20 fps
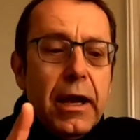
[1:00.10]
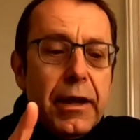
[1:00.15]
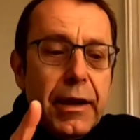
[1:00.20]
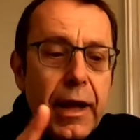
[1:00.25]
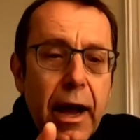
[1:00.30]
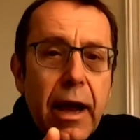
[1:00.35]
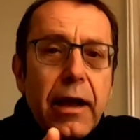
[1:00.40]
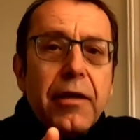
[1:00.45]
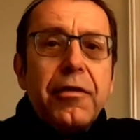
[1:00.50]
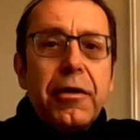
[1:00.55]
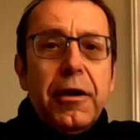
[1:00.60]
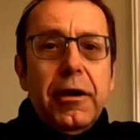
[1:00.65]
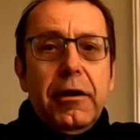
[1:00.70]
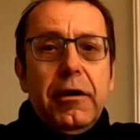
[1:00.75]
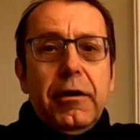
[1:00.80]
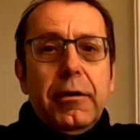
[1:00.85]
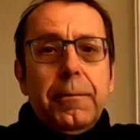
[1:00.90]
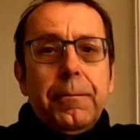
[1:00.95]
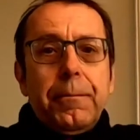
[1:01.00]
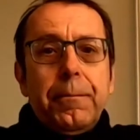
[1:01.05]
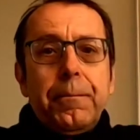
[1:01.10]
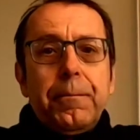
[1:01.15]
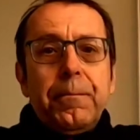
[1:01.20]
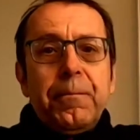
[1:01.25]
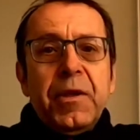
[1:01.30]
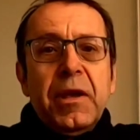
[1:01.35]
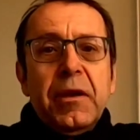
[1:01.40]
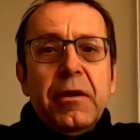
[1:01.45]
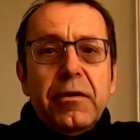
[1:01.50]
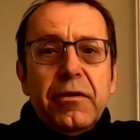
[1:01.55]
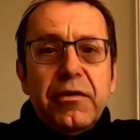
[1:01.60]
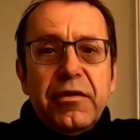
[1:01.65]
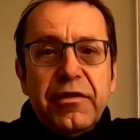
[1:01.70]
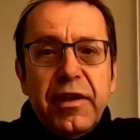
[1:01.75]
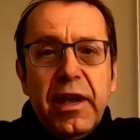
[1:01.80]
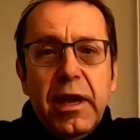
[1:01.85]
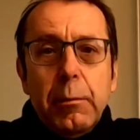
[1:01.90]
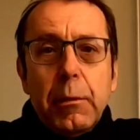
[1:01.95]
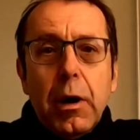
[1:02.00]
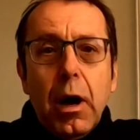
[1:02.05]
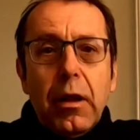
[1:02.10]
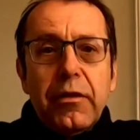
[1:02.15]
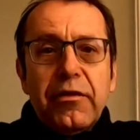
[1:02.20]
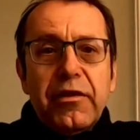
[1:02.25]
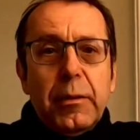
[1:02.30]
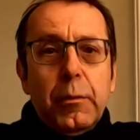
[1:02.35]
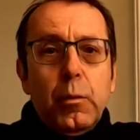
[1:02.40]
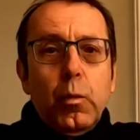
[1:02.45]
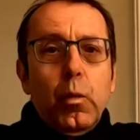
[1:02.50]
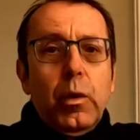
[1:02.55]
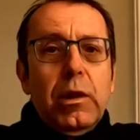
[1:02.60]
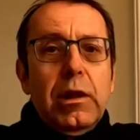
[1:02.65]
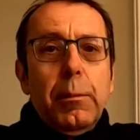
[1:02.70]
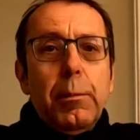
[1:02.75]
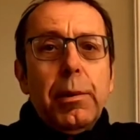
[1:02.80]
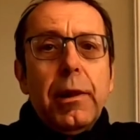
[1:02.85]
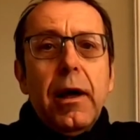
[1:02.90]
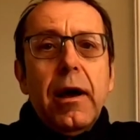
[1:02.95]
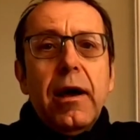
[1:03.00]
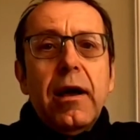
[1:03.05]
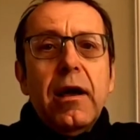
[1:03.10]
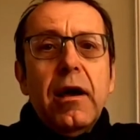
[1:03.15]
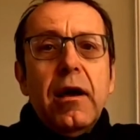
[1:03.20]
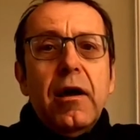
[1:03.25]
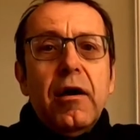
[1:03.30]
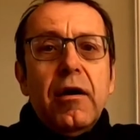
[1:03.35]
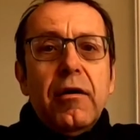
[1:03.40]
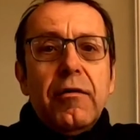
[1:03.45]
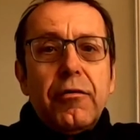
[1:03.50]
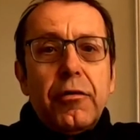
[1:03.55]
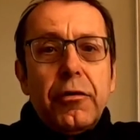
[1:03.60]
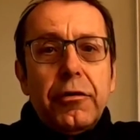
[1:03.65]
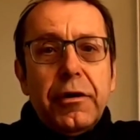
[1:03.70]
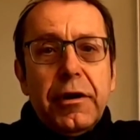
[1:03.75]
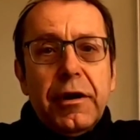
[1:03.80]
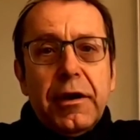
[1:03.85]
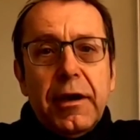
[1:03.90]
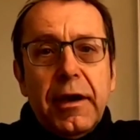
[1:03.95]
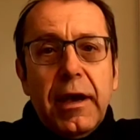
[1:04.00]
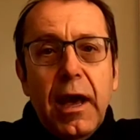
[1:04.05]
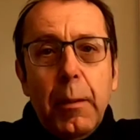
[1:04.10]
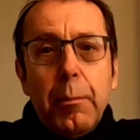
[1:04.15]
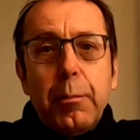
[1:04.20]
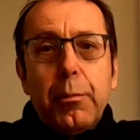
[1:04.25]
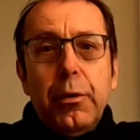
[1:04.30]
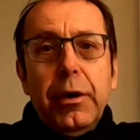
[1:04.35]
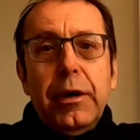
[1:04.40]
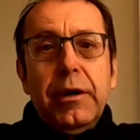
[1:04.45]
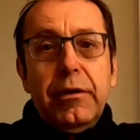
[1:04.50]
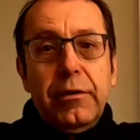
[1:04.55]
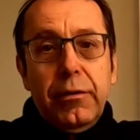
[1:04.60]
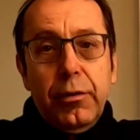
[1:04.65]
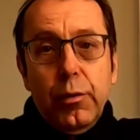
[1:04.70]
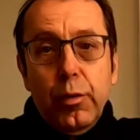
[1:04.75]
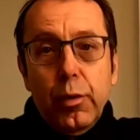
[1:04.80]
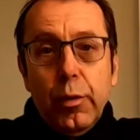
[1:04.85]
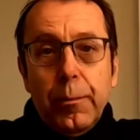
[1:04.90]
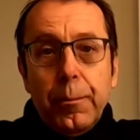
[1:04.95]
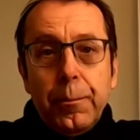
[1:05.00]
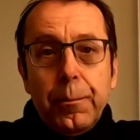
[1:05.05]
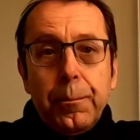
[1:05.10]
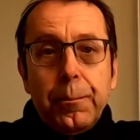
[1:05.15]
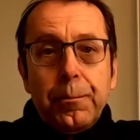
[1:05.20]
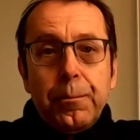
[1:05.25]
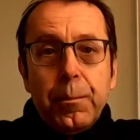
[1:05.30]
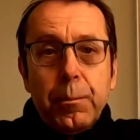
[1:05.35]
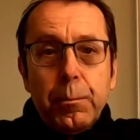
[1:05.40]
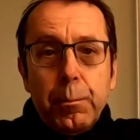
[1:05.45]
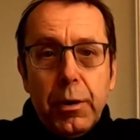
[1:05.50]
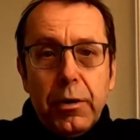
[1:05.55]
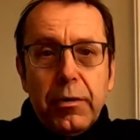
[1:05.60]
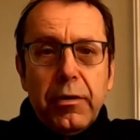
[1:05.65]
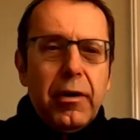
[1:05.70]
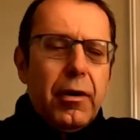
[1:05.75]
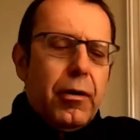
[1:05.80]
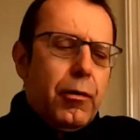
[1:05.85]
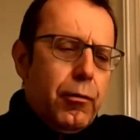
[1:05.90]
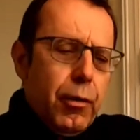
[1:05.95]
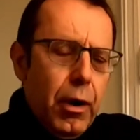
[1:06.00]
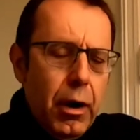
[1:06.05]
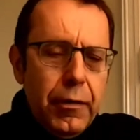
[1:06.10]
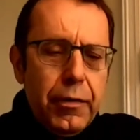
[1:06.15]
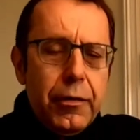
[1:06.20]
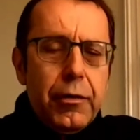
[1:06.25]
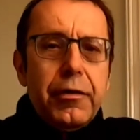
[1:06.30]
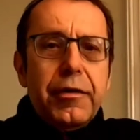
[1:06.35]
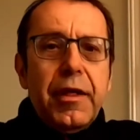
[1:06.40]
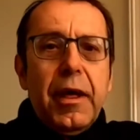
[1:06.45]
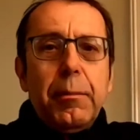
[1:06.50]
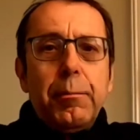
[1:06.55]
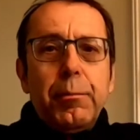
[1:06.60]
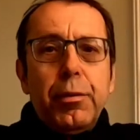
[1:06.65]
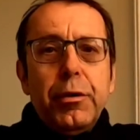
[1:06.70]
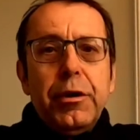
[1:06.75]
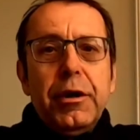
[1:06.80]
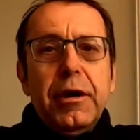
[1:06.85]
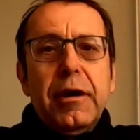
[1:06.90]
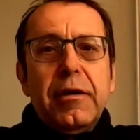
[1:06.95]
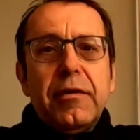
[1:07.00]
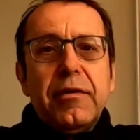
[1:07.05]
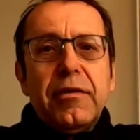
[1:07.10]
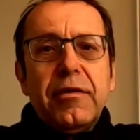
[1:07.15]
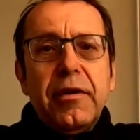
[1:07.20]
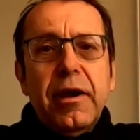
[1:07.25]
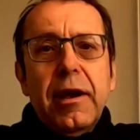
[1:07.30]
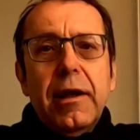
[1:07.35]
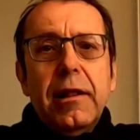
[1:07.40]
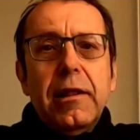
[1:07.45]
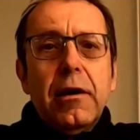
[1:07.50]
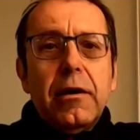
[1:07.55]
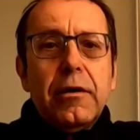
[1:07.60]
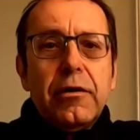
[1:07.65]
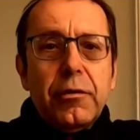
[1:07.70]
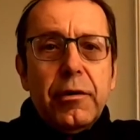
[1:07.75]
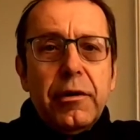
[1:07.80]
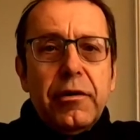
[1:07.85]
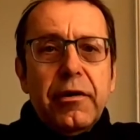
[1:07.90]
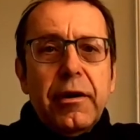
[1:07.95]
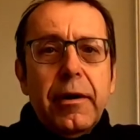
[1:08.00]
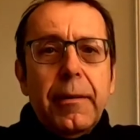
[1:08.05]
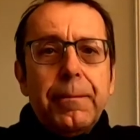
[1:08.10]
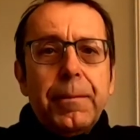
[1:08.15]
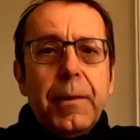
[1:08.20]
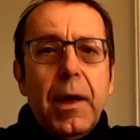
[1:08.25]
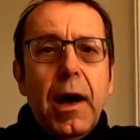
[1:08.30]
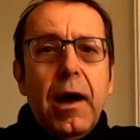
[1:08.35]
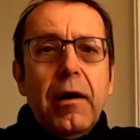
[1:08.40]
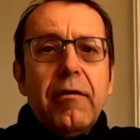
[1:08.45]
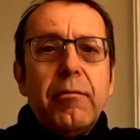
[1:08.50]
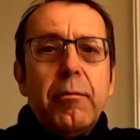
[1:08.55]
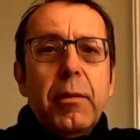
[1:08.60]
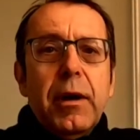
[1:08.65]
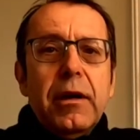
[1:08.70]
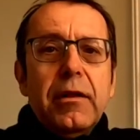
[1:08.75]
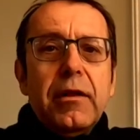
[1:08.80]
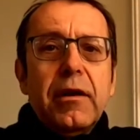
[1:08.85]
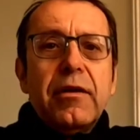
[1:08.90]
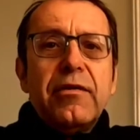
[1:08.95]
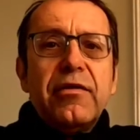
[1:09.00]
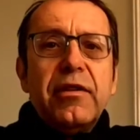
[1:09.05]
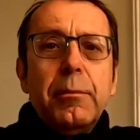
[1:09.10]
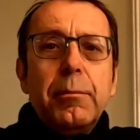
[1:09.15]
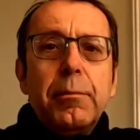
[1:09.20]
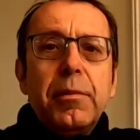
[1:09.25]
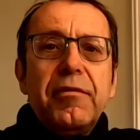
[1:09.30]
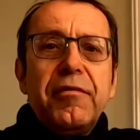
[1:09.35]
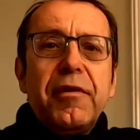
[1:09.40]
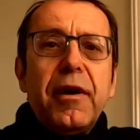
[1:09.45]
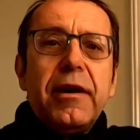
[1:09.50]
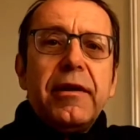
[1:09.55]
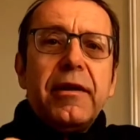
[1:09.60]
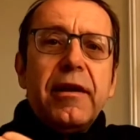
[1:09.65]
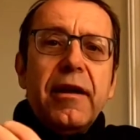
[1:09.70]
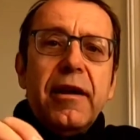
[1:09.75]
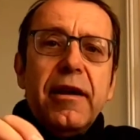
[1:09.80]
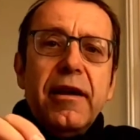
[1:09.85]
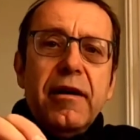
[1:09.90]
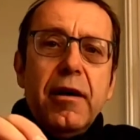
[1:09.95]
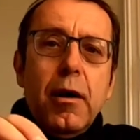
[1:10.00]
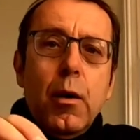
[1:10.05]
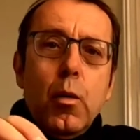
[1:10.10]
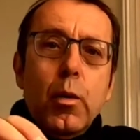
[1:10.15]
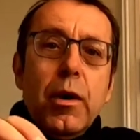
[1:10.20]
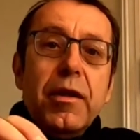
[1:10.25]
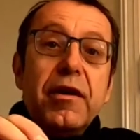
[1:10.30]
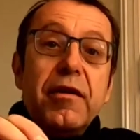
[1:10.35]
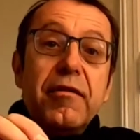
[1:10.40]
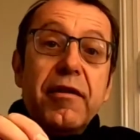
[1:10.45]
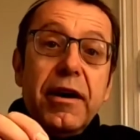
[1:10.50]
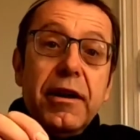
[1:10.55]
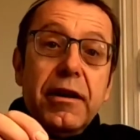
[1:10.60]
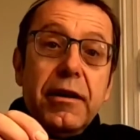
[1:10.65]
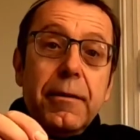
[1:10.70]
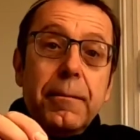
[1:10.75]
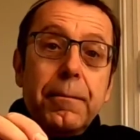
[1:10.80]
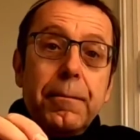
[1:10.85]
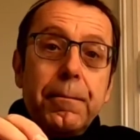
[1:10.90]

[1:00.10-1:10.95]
And I think the same concept will apply for the KAP-rig too. But rather than putting a tail onto it, I've made a simplified weather vane.